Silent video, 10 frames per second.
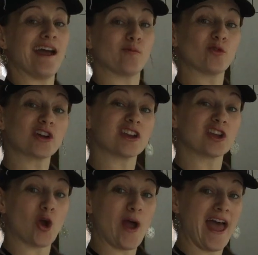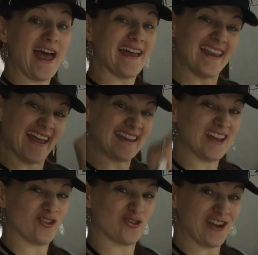and we're going to go ahead and
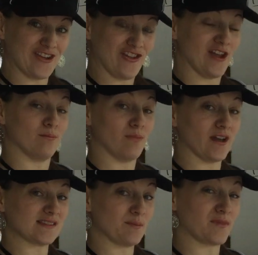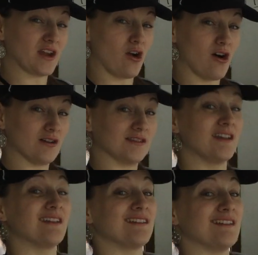get rid of it by something called
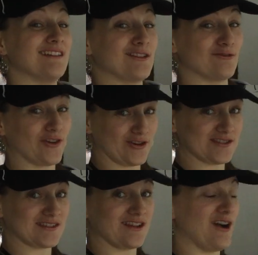inverse